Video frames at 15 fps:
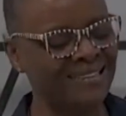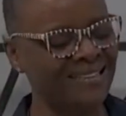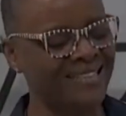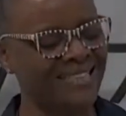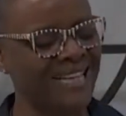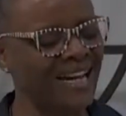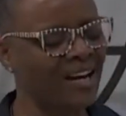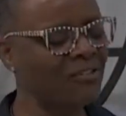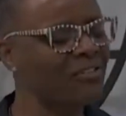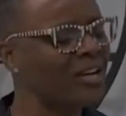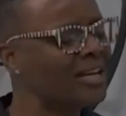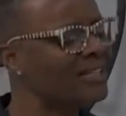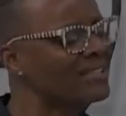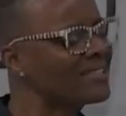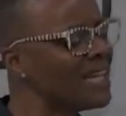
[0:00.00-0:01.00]
self.
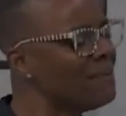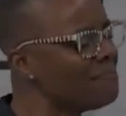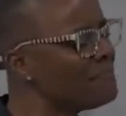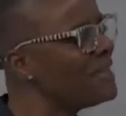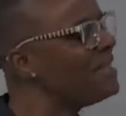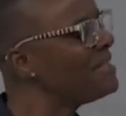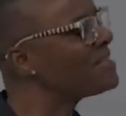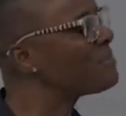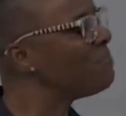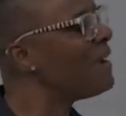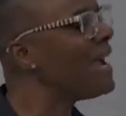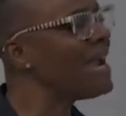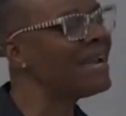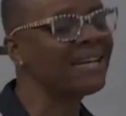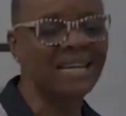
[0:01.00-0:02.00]
Something is
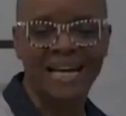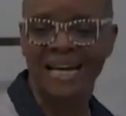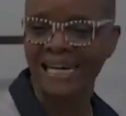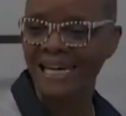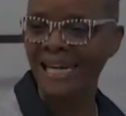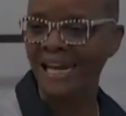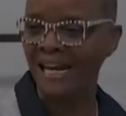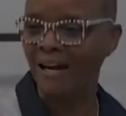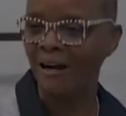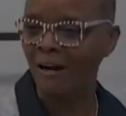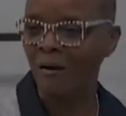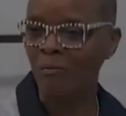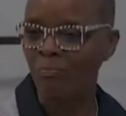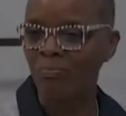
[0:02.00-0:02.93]
made clear.